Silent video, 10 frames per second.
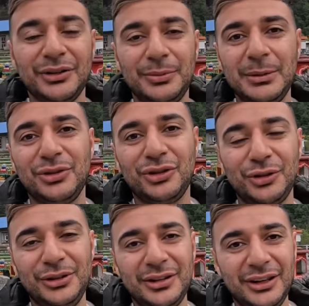so I'll be able to
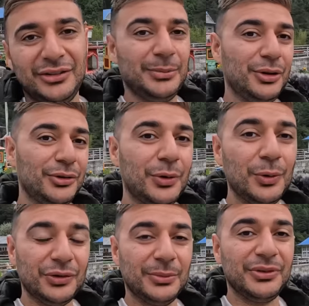show you guys some of those
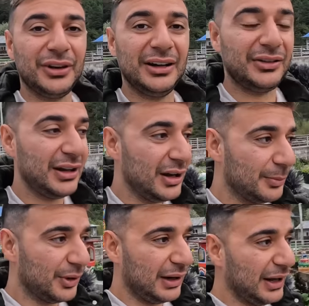awesome sights.
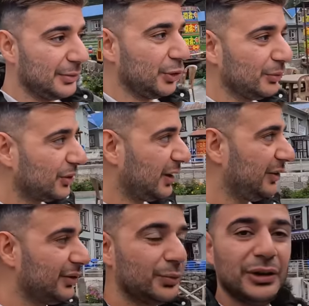But at the moment,
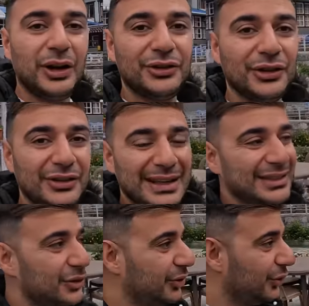guys, we are just
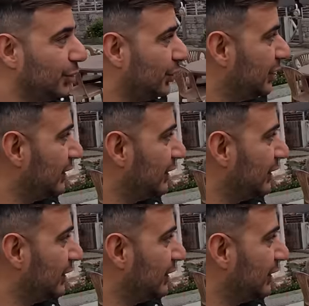in the resort.